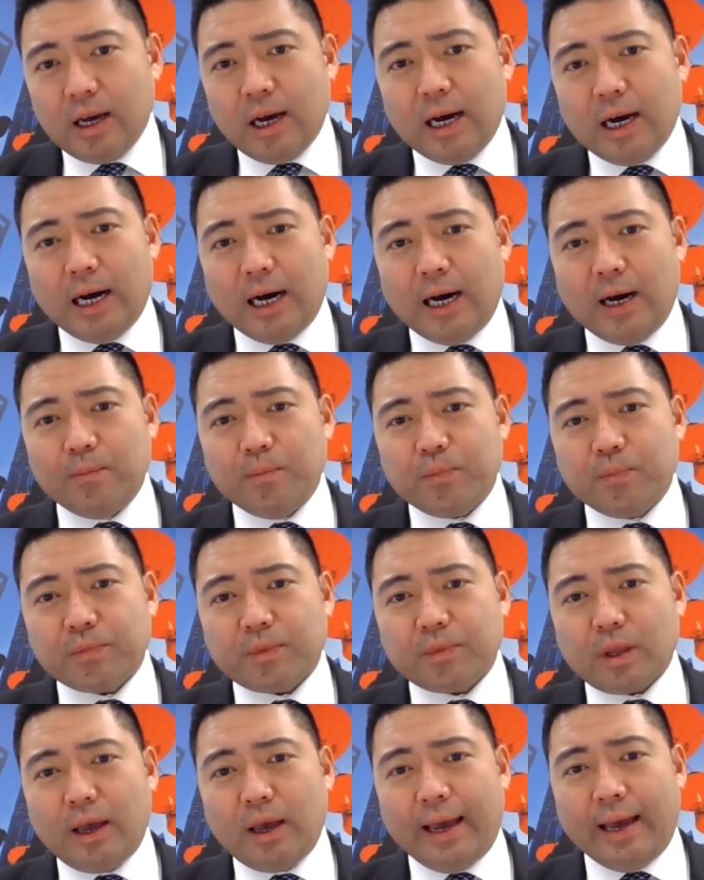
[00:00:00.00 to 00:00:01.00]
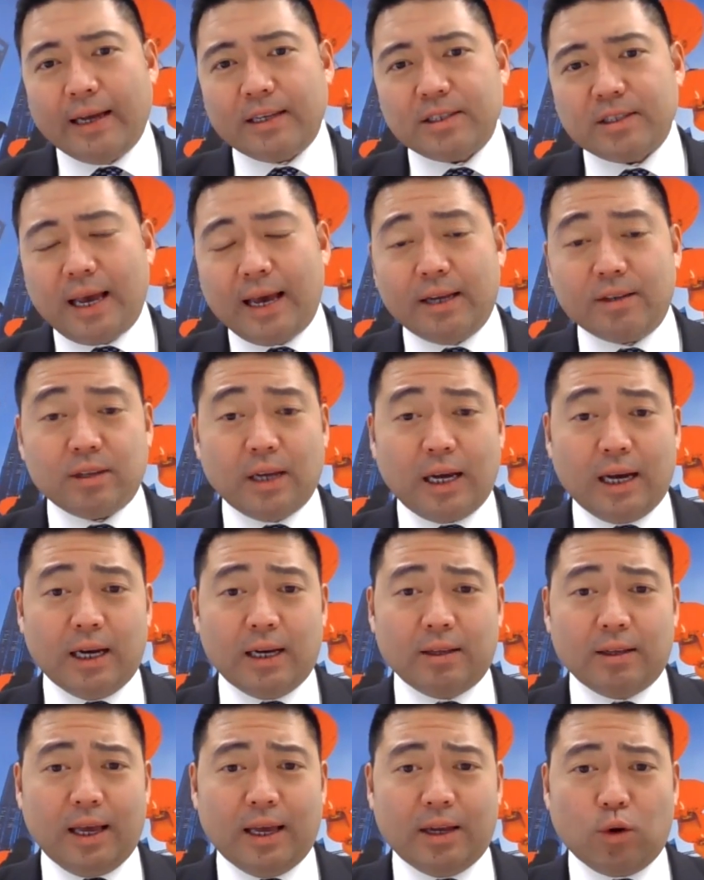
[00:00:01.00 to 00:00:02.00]
and
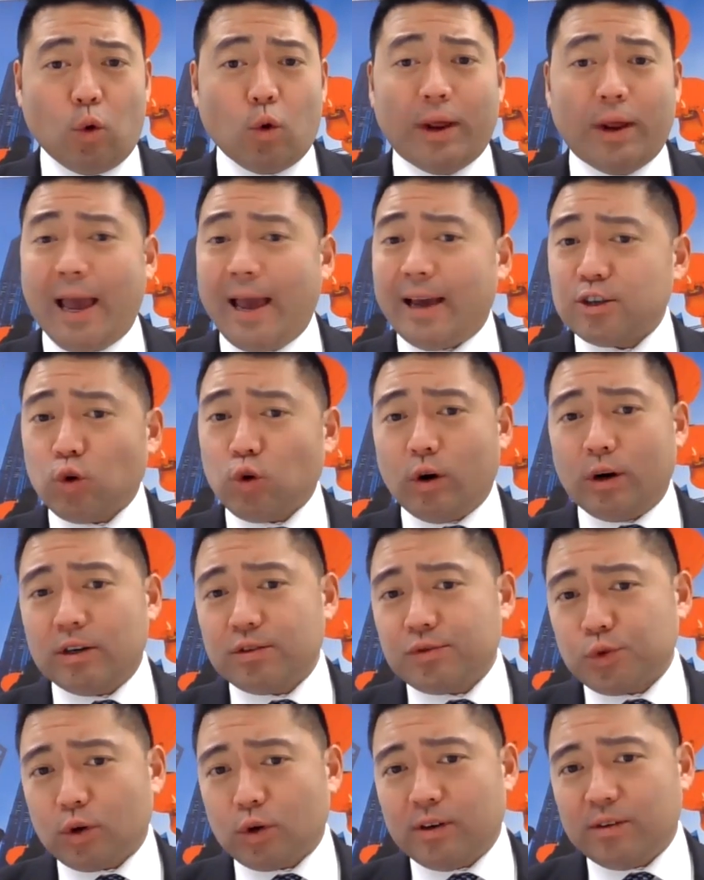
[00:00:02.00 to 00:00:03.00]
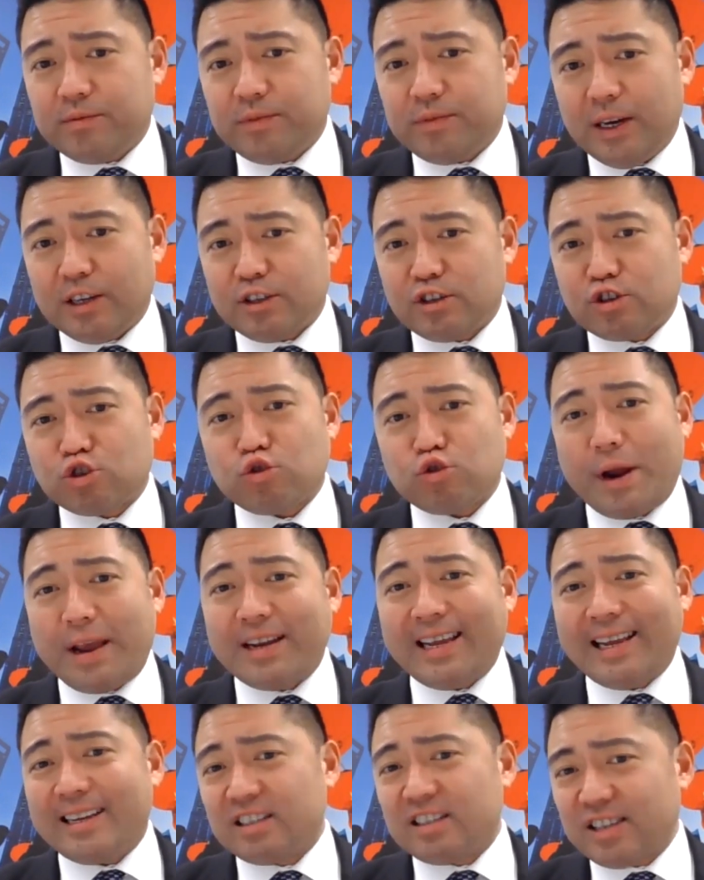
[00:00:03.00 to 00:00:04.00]
or sort of
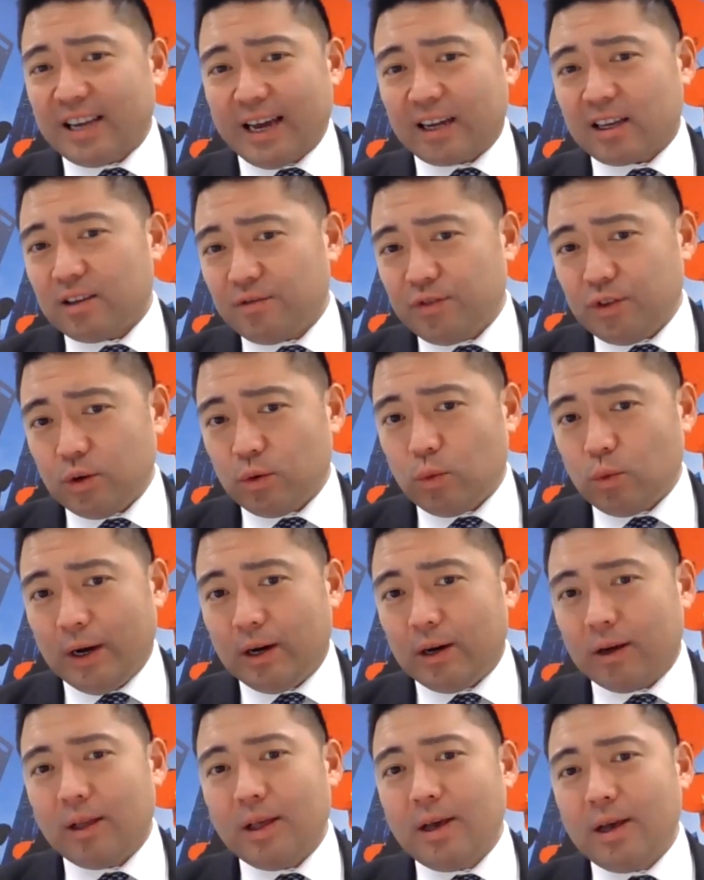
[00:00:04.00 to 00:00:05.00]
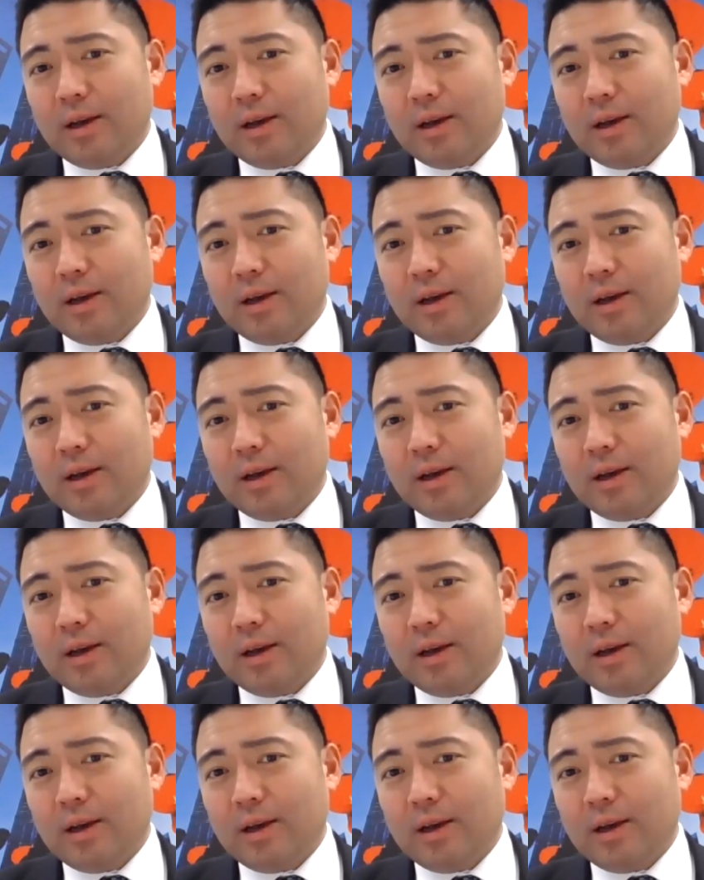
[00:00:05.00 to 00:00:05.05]
trading tech, if you will.